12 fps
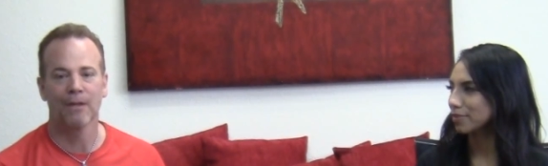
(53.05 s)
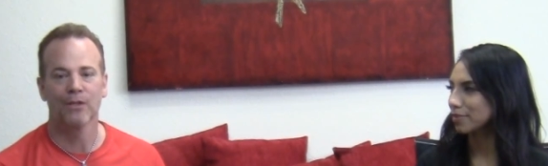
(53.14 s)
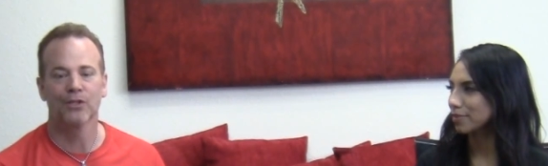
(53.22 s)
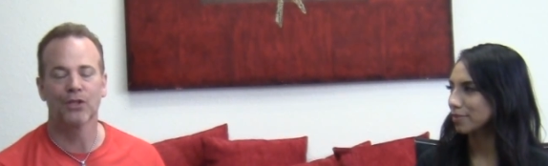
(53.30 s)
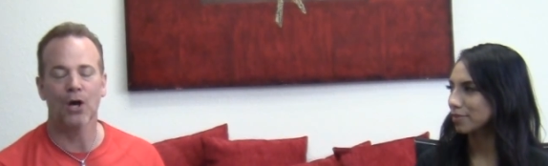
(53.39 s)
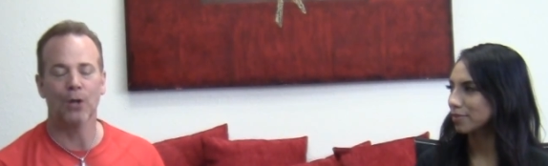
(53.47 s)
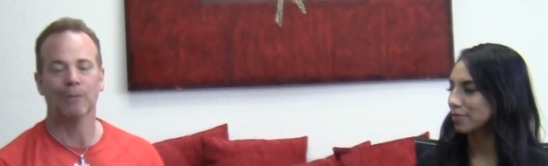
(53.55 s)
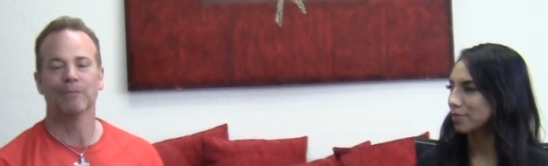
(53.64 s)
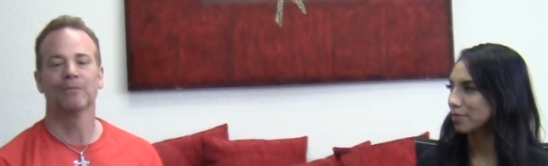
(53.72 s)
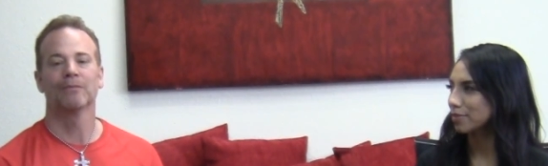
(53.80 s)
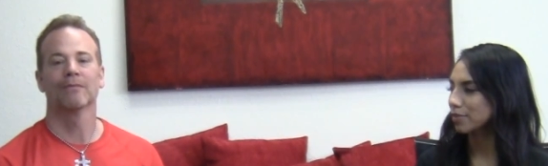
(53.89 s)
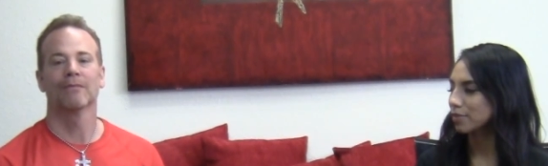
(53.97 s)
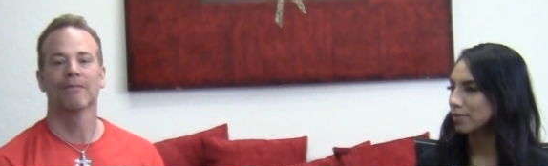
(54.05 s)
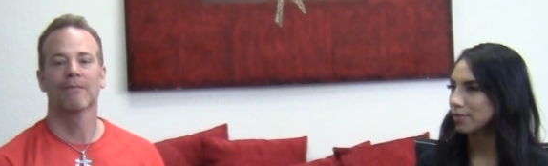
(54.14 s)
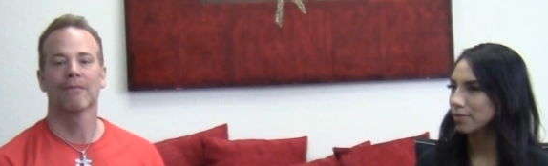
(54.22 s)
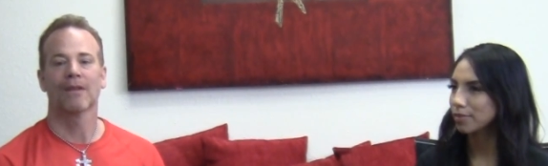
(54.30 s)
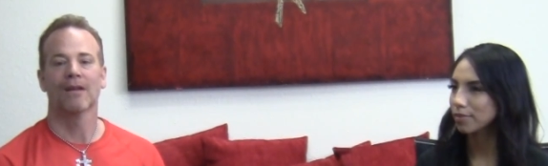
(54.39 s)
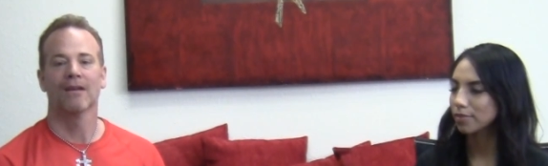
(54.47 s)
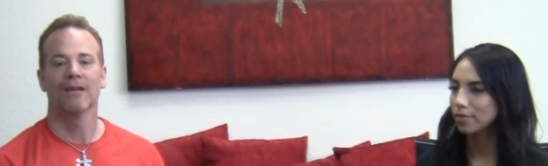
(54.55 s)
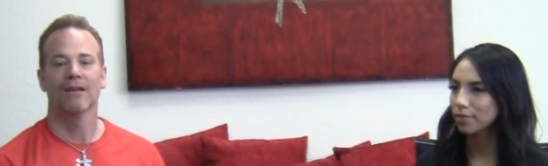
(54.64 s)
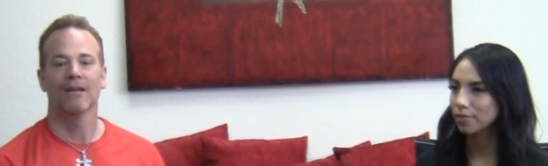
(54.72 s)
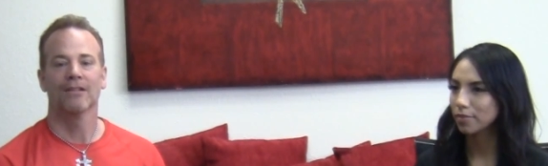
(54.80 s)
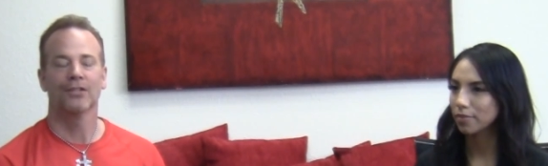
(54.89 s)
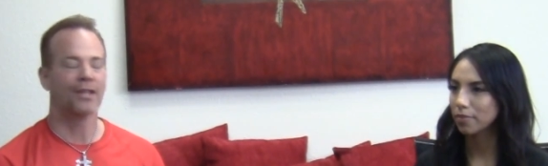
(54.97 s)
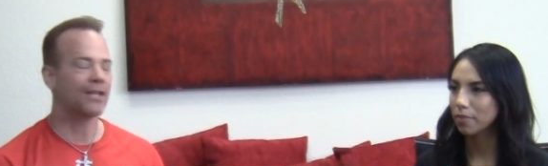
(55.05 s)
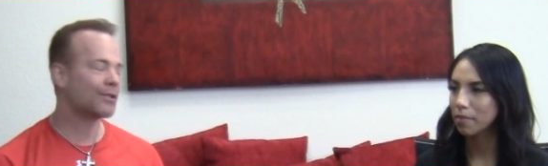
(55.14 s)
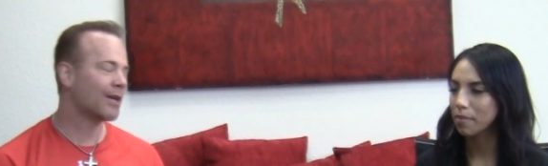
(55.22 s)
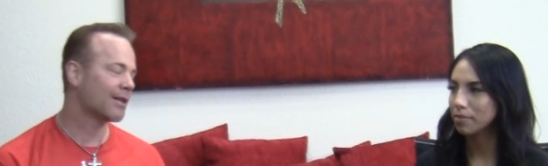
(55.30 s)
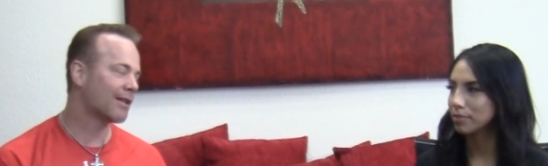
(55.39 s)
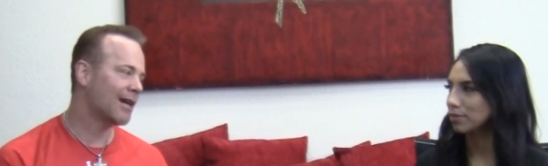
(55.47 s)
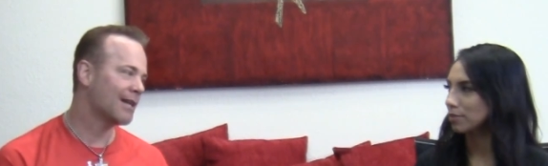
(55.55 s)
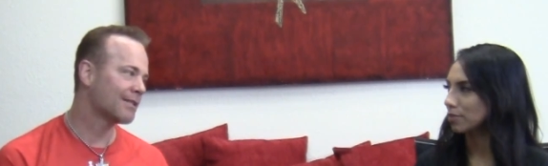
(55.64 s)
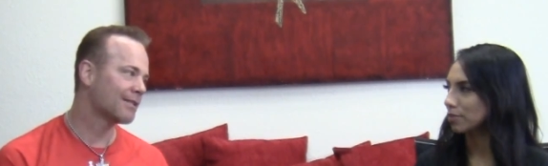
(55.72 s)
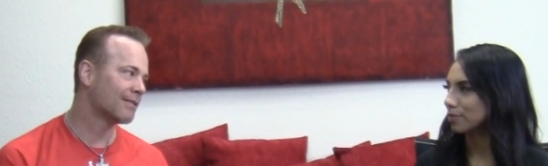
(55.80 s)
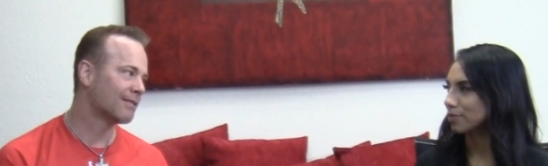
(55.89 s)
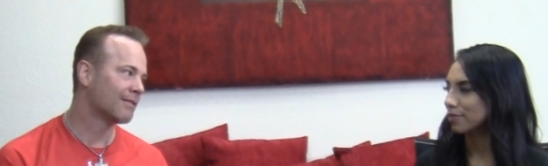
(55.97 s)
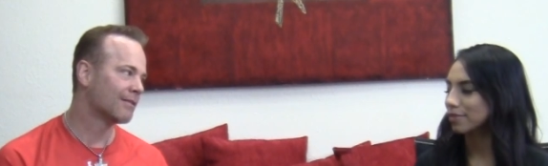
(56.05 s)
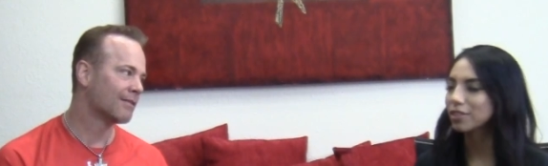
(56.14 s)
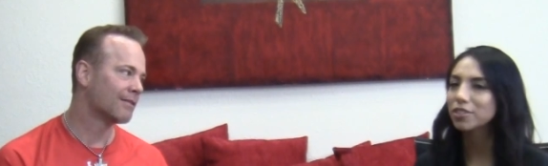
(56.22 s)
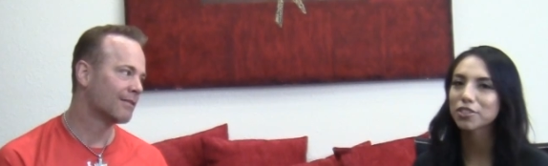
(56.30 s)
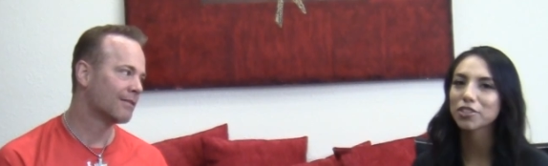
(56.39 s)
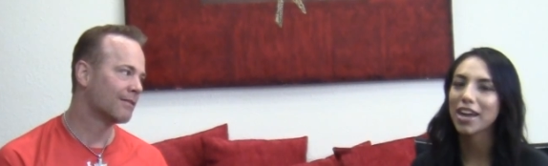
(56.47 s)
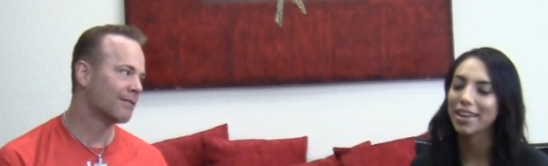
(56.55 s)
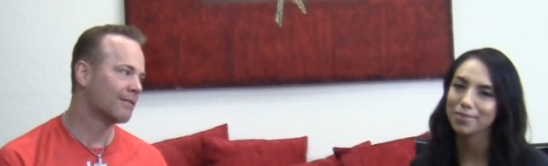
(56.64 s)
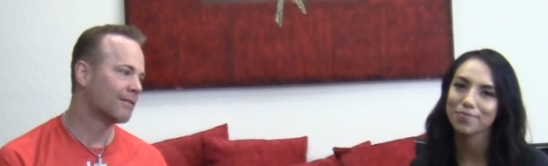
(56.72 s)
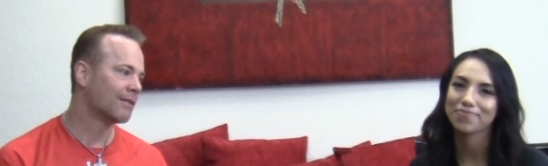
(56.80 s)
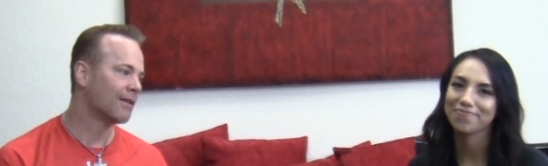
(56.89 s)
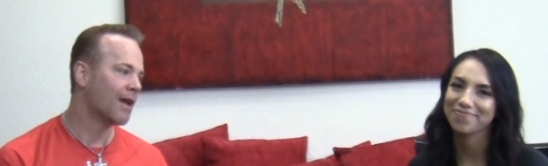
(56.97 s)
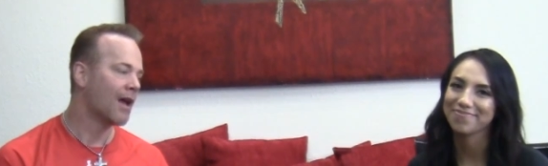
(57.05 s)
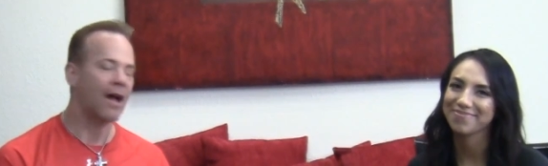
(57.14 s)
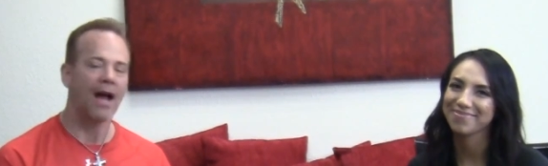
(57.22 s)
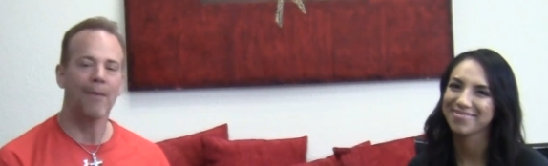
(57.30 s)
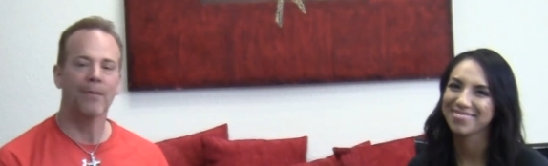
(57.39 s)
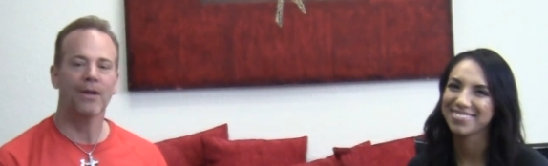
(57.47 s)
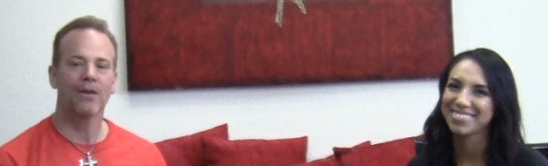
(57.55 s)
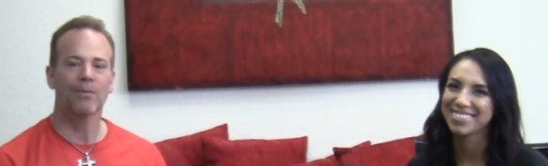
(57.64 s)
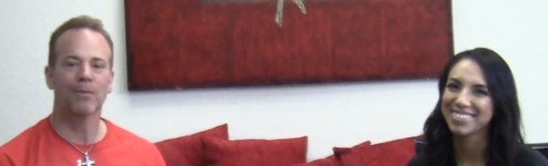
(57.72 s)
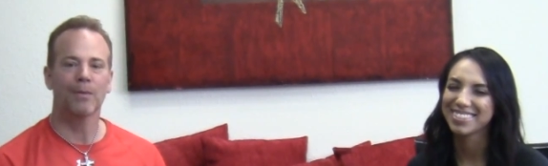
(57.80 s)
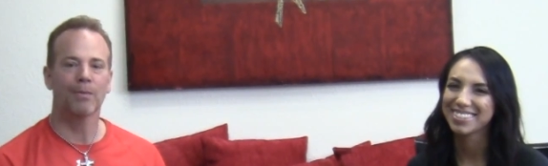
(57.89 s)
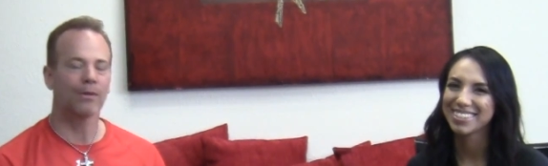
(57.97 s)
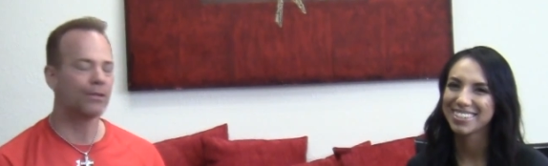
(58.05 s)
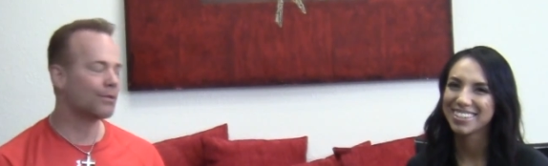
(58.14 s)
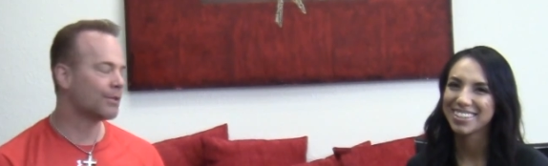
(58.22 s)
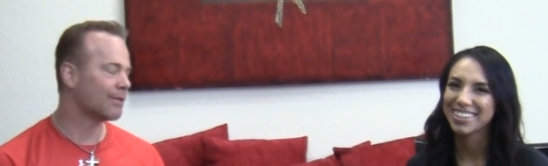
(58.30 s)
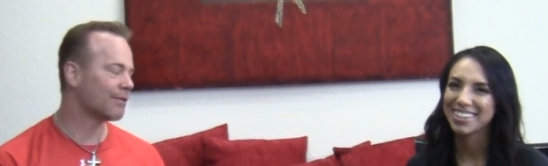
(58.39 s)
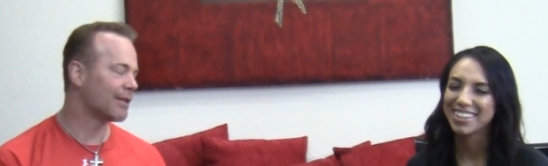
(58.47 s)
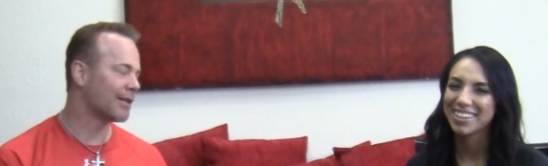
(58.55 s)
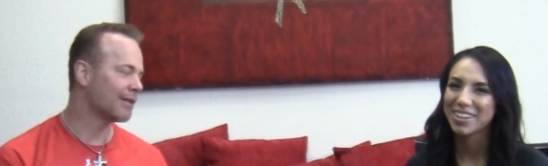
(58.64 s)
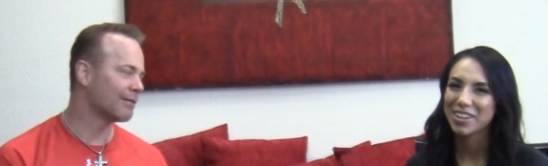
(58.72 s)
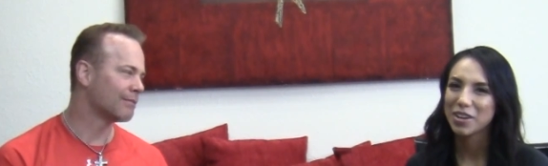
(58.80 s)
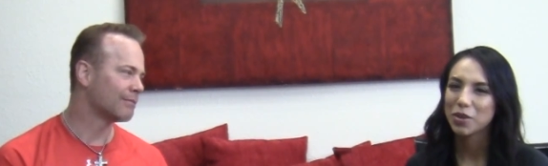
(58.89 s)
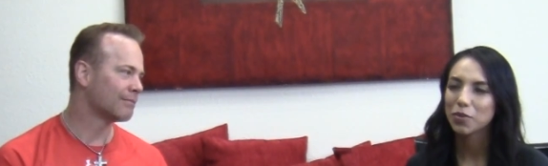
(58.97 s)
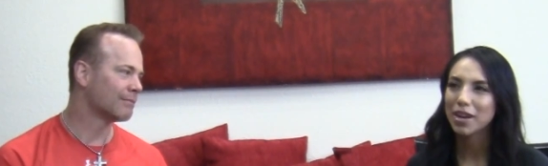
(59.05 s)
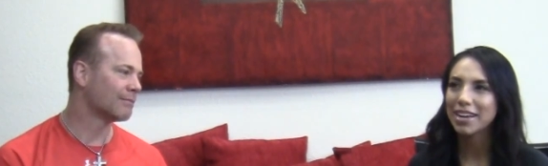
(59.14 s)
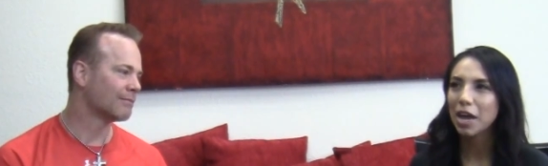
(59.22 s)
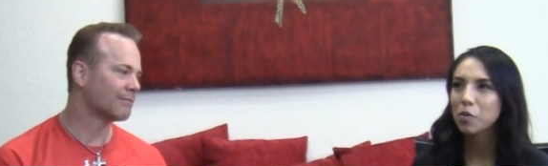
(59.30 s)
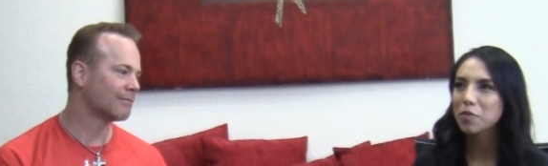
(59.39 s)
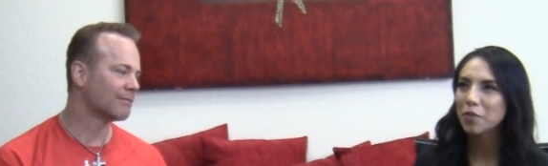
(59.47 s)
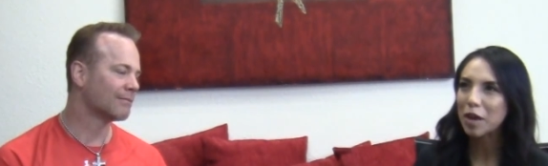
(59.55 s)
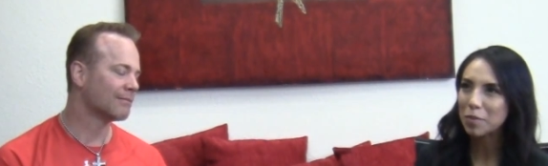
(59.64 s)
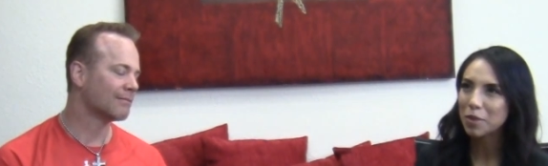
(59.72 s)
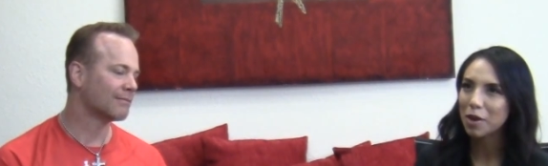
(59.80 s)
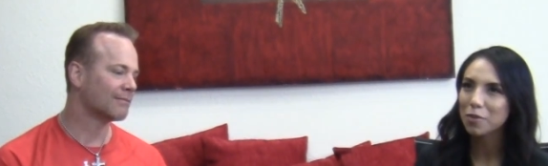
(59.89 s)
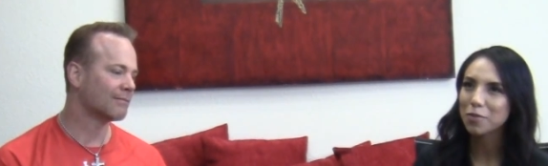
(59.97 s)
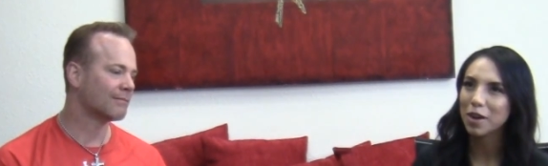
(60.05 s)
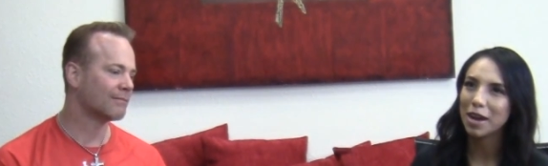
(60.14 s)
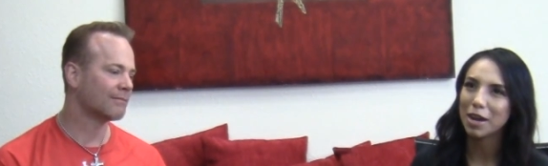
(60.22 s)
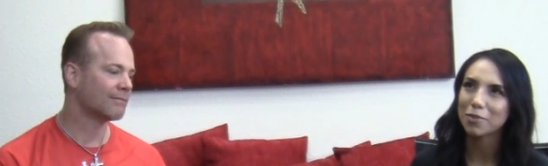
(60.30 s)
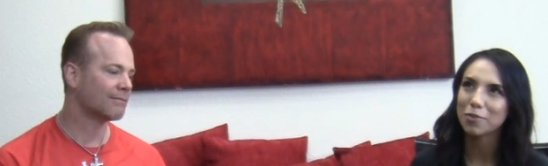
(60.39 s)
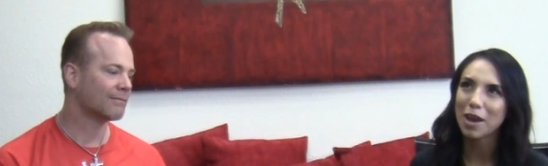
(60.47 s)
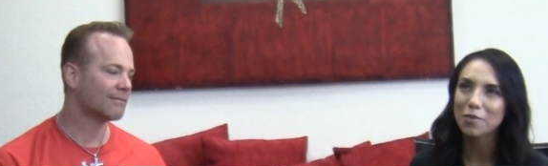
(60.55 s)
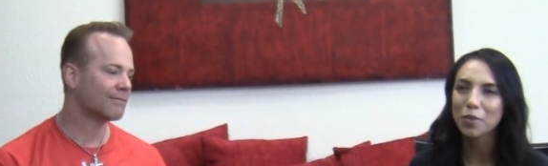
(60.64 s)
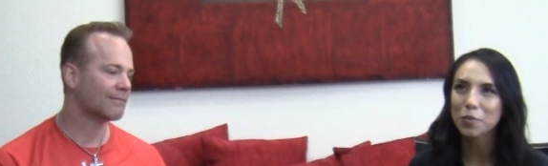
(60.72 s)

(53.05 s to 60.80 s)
Speaker 1: So, should they try the class? You should try it. How many other people are doing it right now?
Speaker 2: Right now we've got about uh, five